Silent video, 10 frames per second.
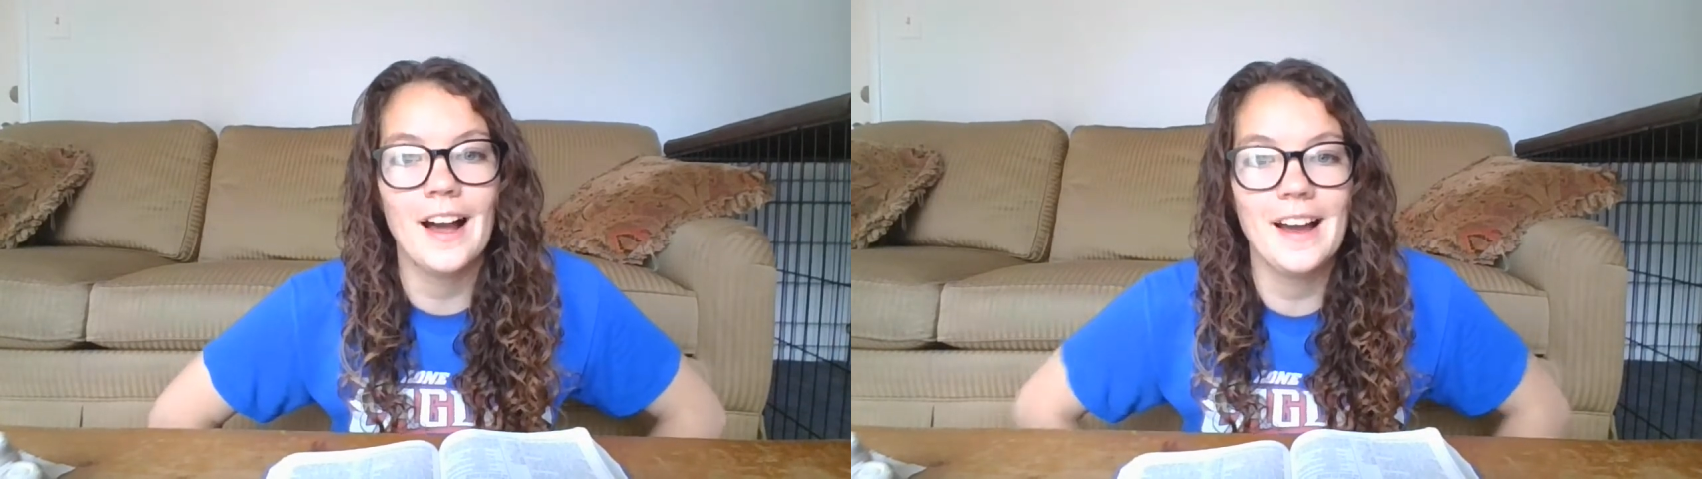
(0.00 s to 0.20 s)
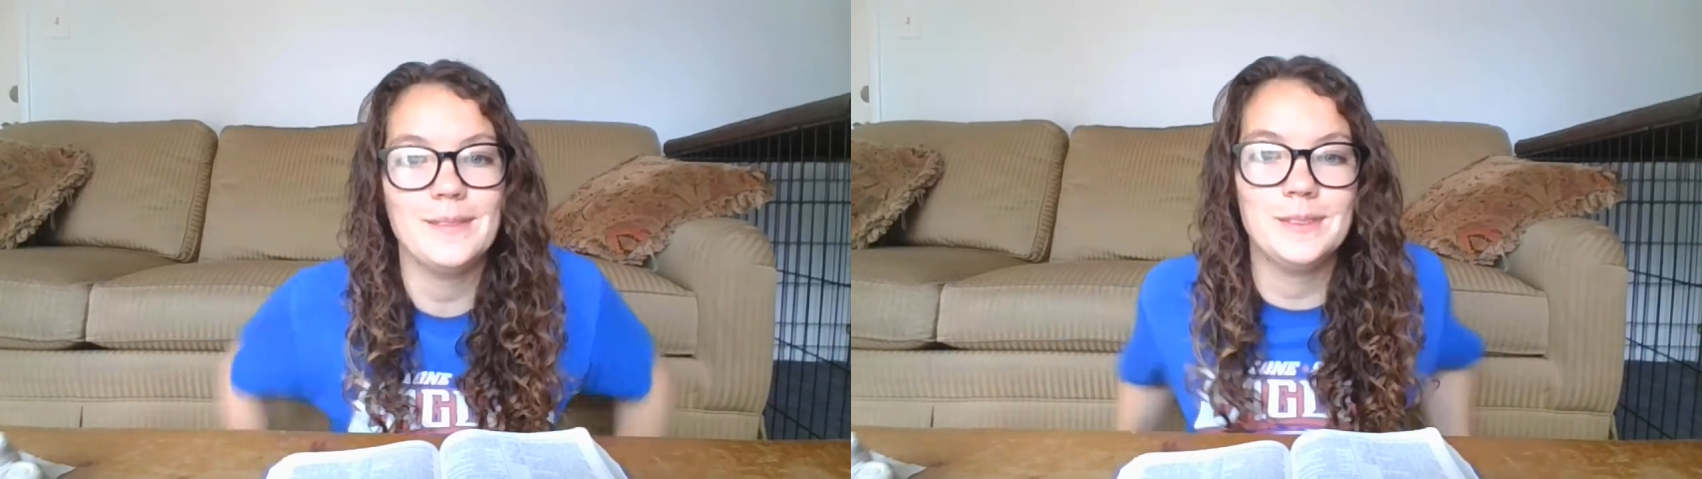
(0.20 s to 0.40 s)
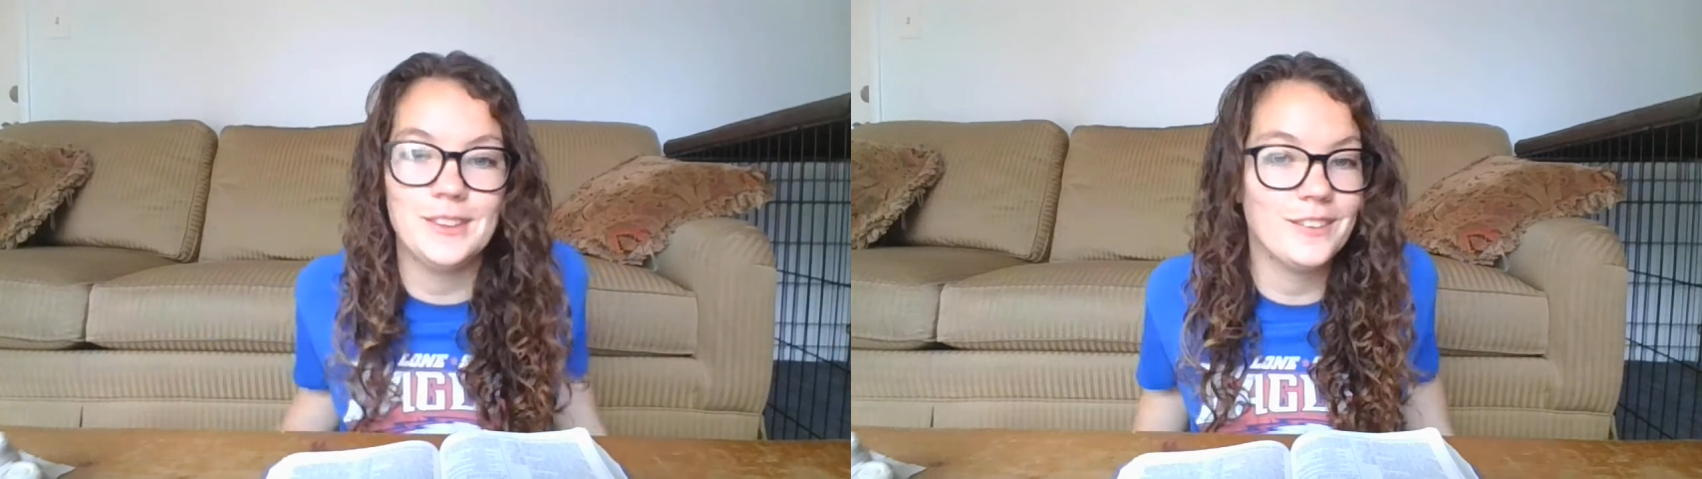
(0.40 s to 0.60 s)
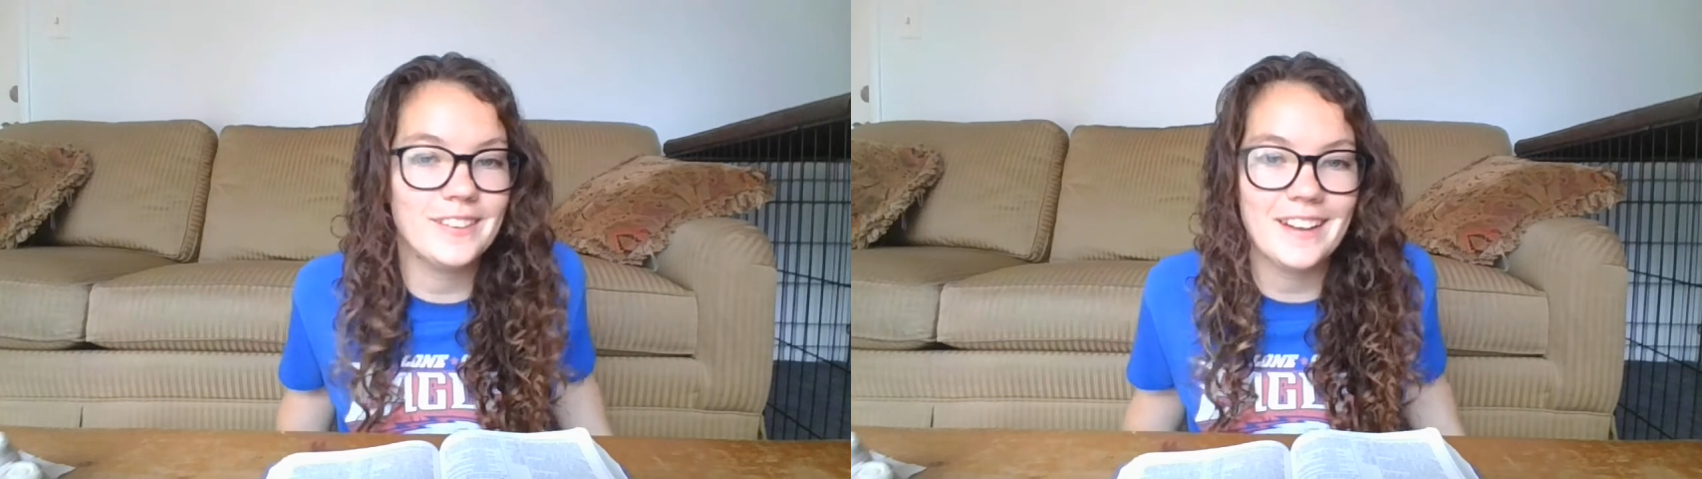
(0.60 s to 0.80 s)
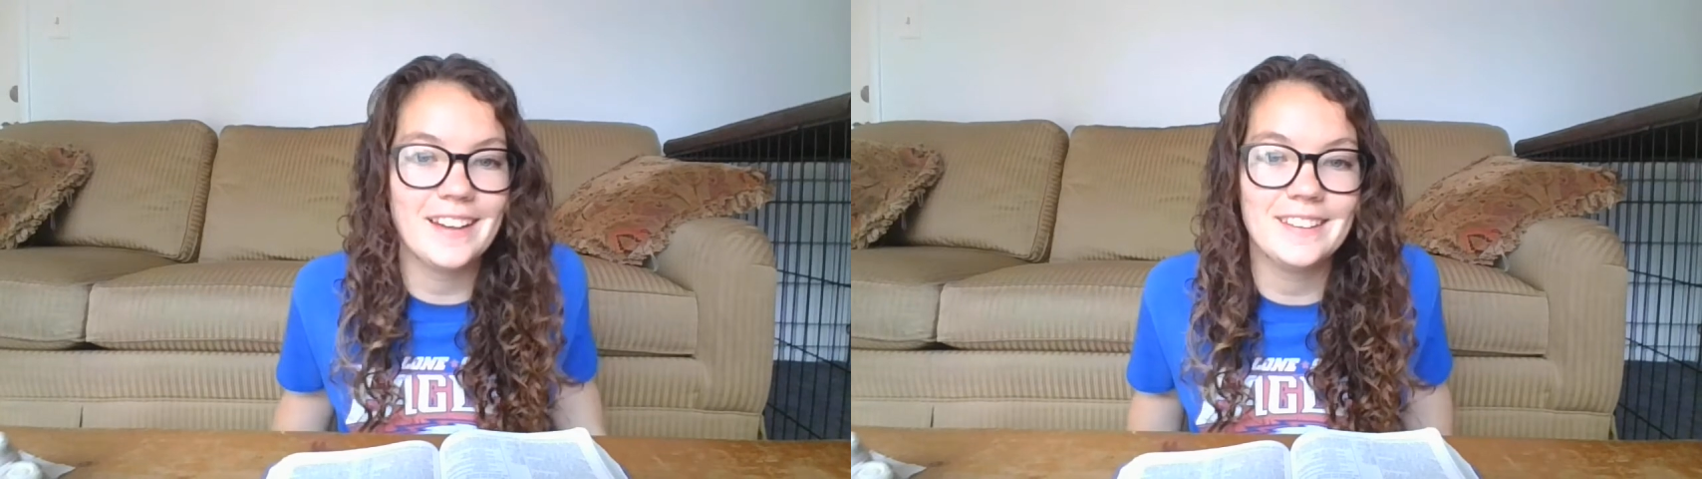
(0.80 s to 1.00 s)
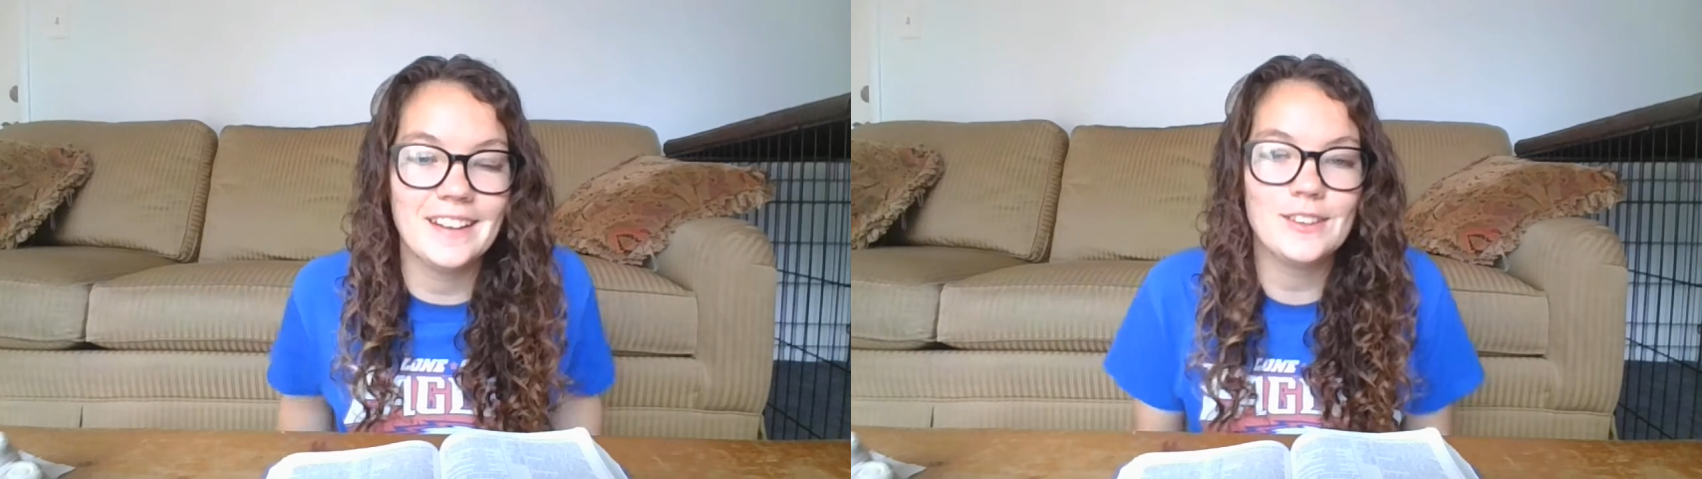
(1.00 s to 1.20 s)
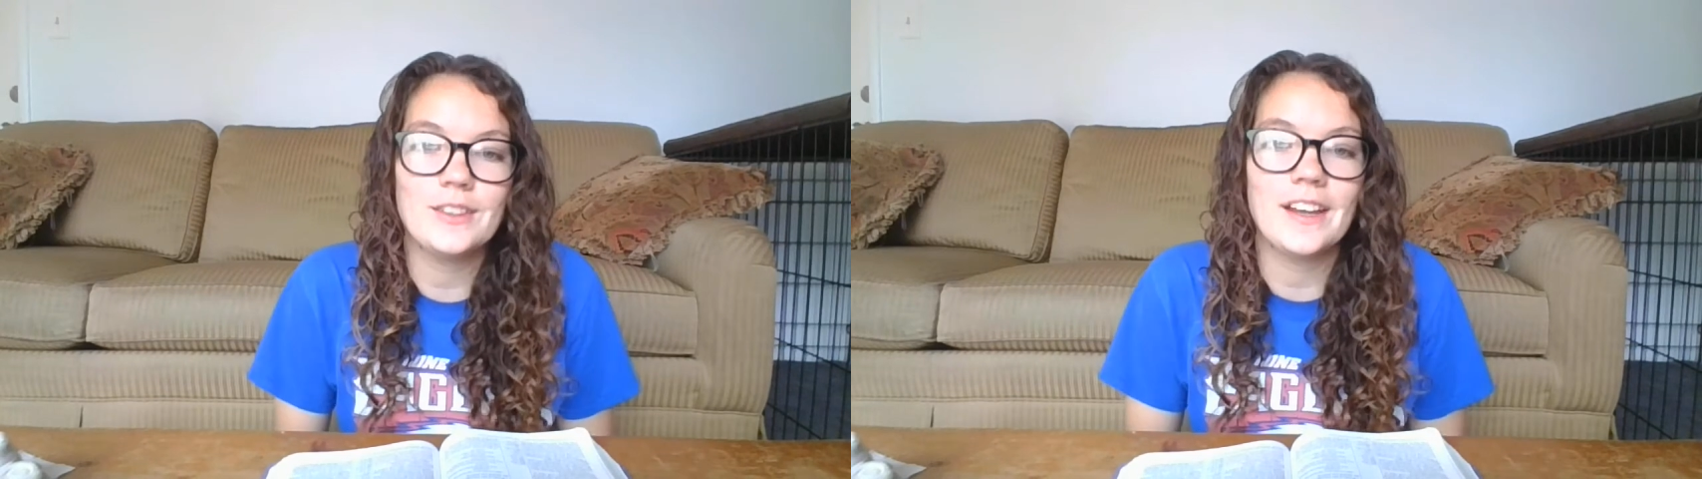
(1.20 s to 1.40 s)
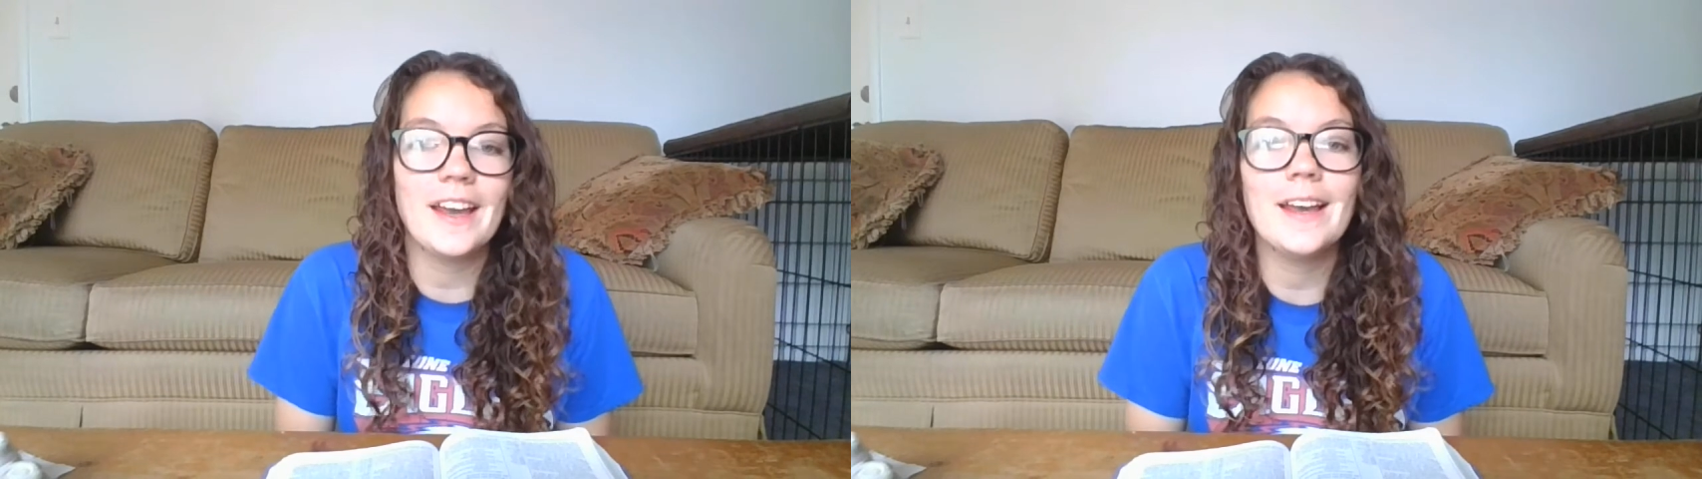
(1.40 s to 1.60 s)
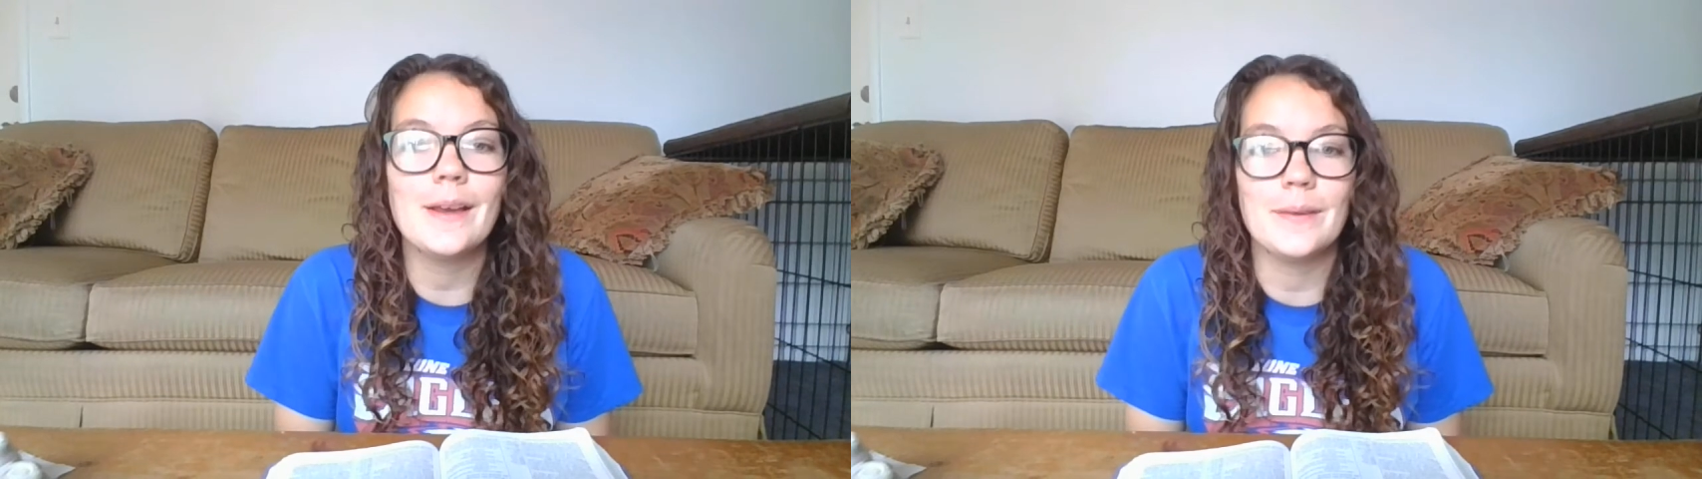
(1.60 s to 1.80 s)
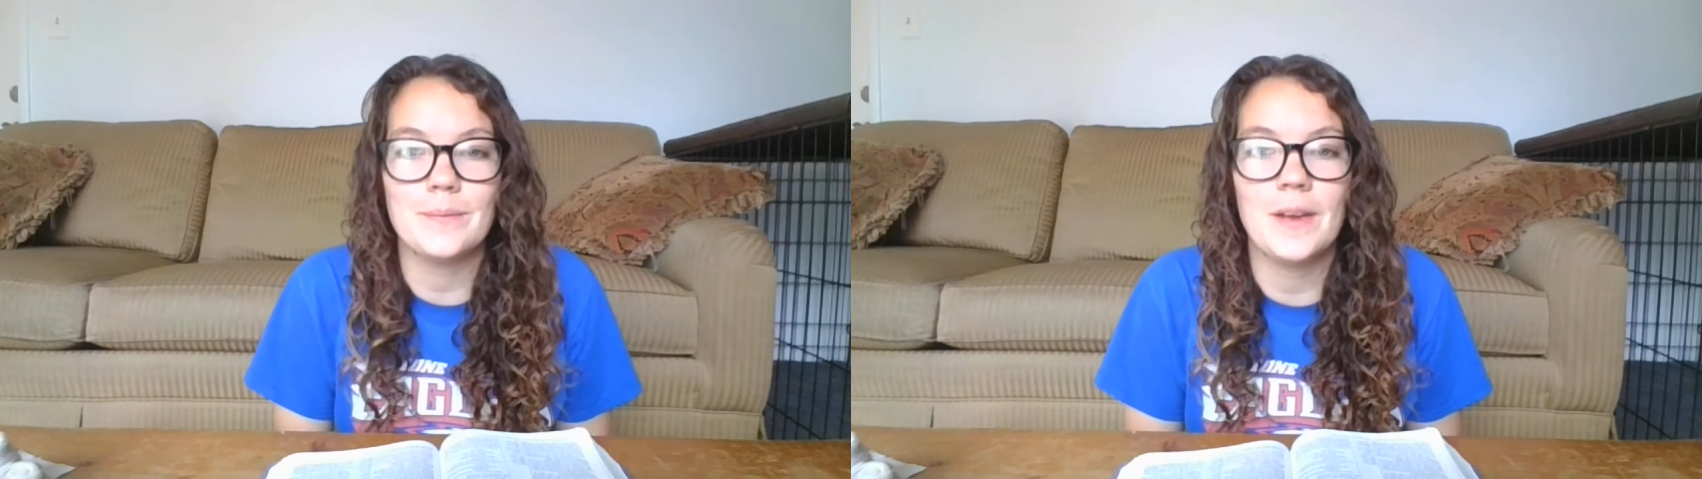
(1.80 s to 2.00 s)
I'm so glad that you
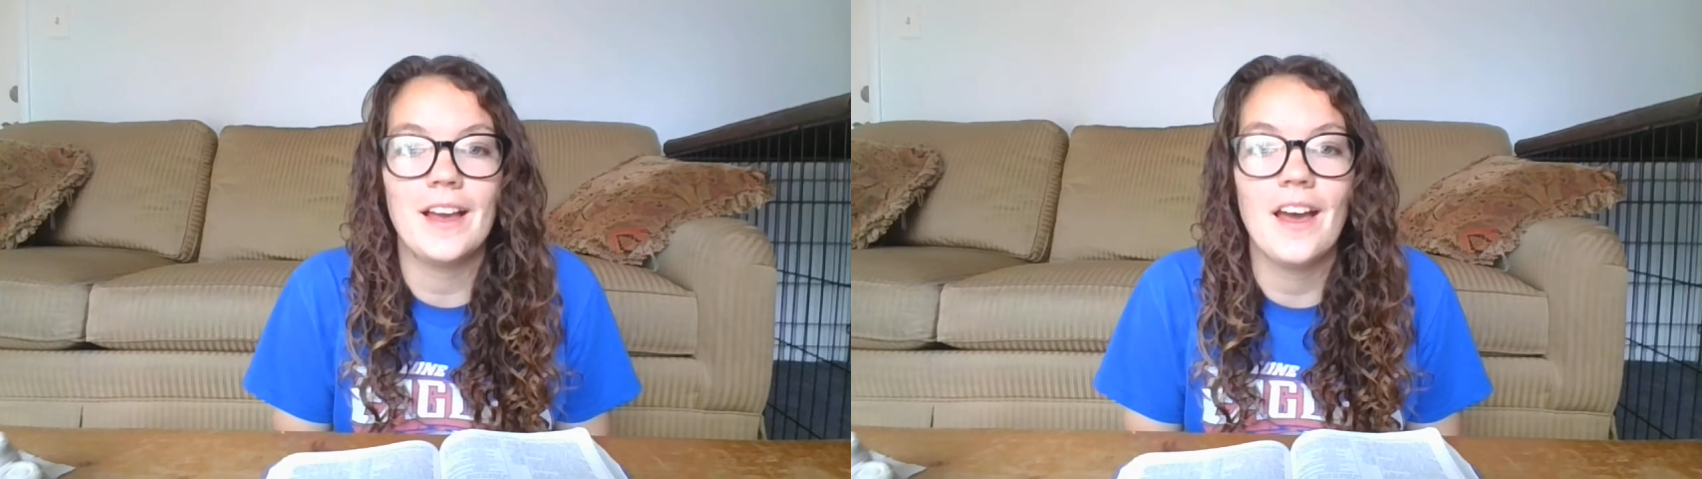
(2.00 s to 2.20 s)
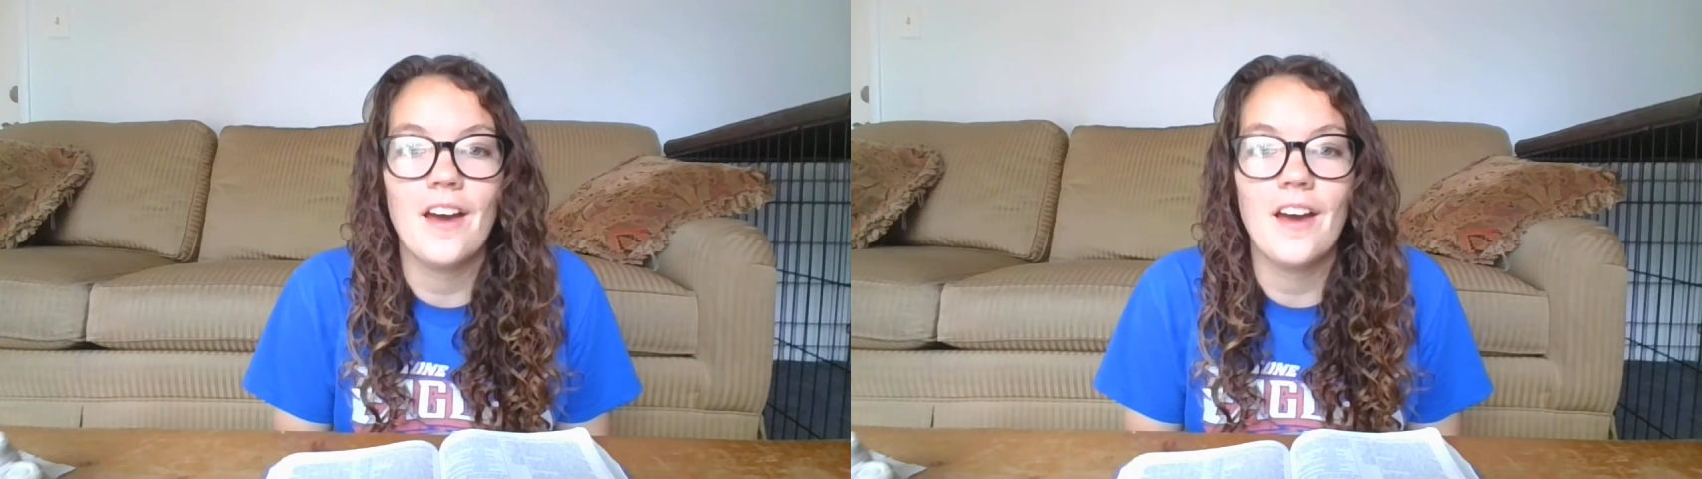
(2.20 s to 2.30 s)
came